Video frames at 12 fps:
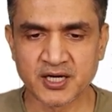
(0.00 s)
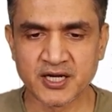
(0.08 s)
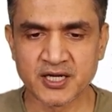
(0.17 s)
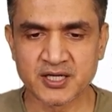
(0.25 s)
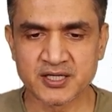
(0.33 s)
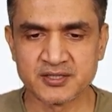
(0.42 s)

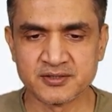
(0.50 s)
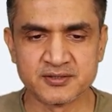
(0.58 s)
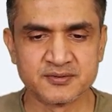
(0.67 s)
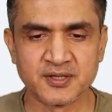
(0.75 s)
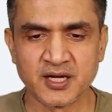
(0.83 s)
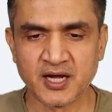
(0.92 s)
click here,
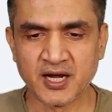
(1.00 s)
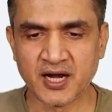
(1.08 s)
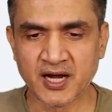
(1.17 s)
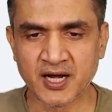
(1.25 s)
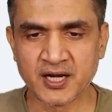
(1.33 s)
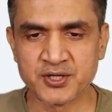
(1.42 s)

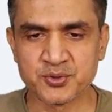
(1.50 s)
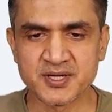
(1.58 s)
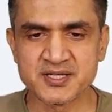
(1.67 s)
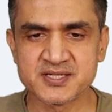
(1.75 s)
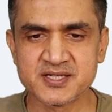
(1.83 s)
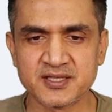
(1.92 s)
and you
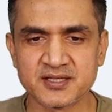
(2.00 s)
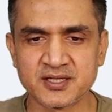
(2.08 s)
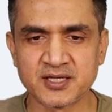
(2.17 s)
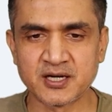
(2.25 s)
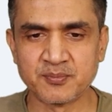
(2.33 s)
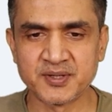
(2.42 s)
can see
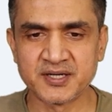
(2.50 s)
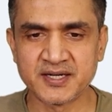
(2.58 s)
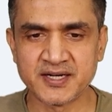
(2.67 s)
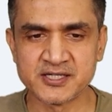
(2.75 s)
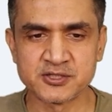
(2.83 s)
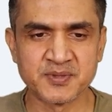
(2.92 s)
the complete
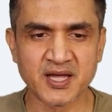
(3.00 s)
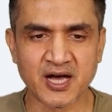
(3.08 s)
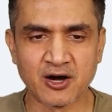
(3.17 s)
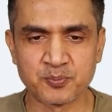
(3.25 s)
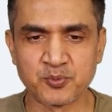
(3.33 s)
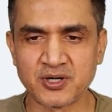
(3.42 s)
details of the
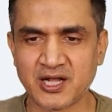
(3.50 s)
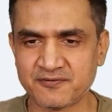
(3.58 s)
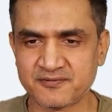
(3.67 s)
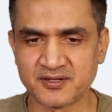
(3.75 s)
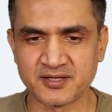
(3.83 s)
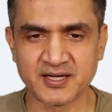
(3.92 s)
output
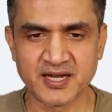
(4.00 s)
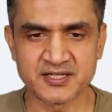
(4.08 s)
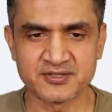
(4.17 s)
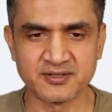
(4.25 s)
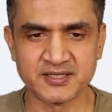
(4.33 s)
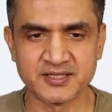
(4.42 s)
after
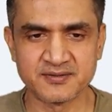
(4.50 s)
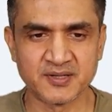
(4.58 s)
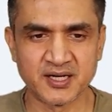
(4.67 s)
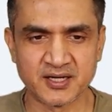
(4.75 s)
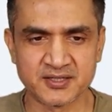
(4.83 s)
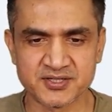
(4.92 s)
actually
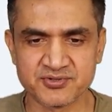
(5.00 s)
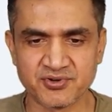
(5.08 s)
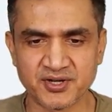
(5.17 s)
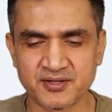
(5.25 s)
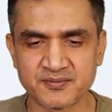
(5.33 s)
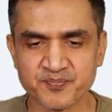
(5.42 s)
this
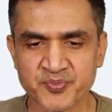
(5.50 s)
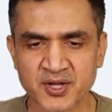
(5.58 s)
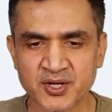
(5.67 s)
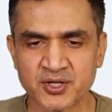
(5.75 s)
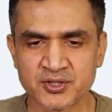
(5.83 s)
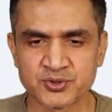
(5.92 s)
trigger.
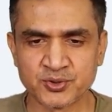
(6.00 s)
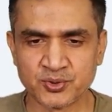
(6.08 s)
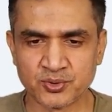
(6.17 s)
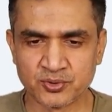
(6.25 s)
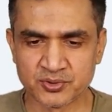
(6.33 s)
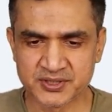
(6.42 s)

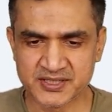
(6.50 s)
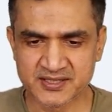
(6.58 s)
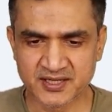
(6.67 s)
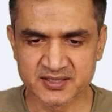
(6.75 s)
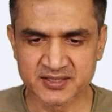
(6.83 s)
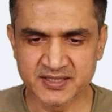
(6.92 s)
So these
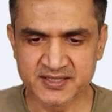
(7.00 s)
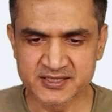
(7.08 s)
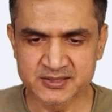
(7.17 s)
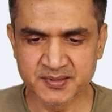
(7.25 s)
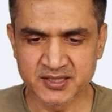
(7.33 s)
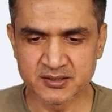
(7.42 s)
are the
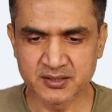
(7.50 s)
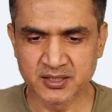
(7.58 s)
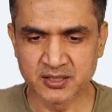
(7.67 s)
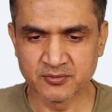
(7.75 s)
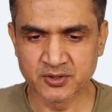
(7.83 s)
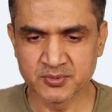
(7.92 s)
details, but
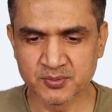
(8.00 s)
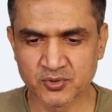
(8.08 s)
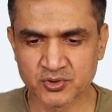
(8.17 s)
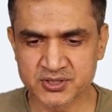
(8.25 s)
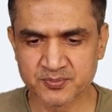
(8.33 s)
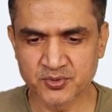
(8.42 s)
one of the
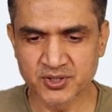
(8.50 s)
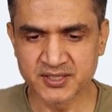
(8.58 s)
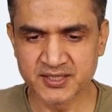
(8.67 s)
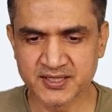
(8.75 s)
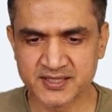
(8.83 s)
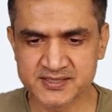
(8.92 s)
most
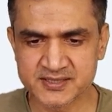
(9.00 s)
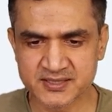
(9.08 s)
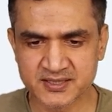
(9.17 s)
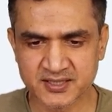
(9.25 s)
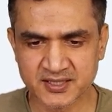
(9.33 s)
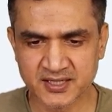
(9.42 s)
important details,
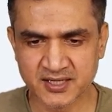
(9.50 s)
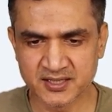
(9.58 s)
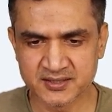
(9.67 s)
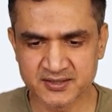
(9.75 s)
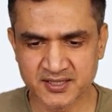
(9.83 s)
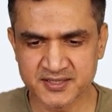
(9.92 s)

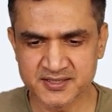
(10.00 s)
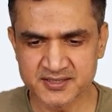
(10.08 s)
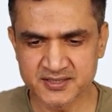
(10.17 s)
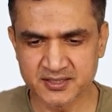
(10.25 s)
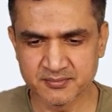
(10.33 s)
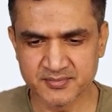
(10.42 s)
that is
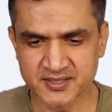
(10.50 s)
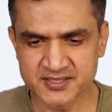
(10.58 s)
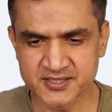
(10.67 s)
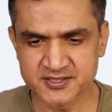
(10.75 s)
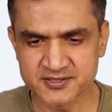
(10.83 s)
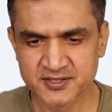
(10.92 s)
the
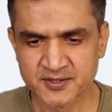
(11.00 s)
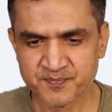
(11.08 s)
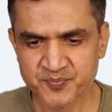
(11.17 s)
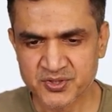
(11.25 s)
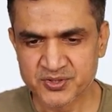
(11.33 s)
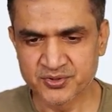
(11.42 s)
message.
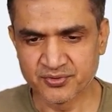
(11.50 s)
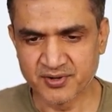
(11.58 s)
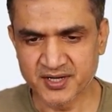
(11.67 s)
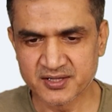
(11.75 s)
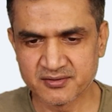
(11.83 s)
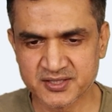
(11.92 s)
So
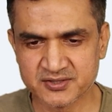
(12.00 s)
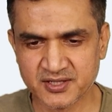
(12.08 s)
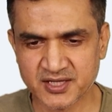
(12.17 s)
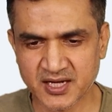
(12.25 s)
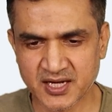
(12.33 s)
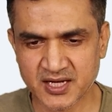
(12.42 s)
right now
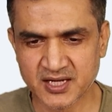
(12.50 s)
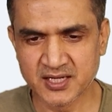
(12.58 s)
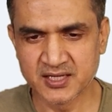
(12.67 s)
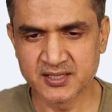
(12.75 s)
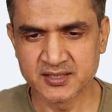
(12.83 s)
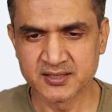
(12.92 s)
actually
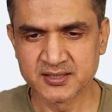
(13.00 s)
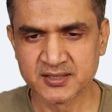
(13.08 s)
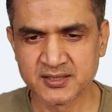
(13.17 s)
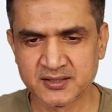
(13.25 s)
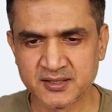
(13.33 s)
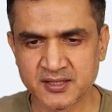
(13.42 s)

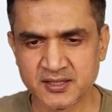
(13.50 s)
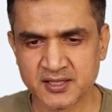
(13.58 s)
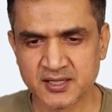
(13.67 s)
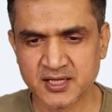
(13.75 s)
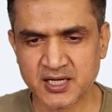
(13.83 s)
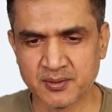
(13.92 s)

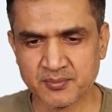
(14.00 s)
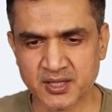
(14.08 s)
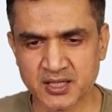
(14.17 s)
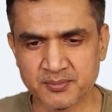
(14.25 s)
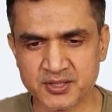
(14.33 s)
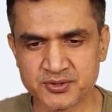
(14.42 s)
I'm
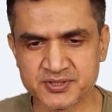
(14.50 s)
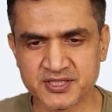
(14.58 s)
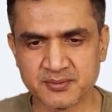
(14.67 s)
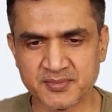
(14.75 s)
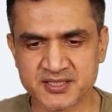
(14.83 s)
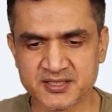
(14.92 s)
unable to see
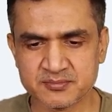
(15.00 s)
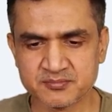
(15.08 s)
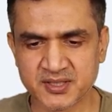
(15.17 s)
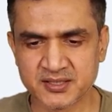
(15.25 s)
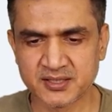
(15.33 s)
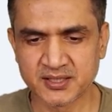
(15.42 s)
the message,
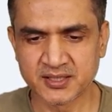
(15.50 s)
but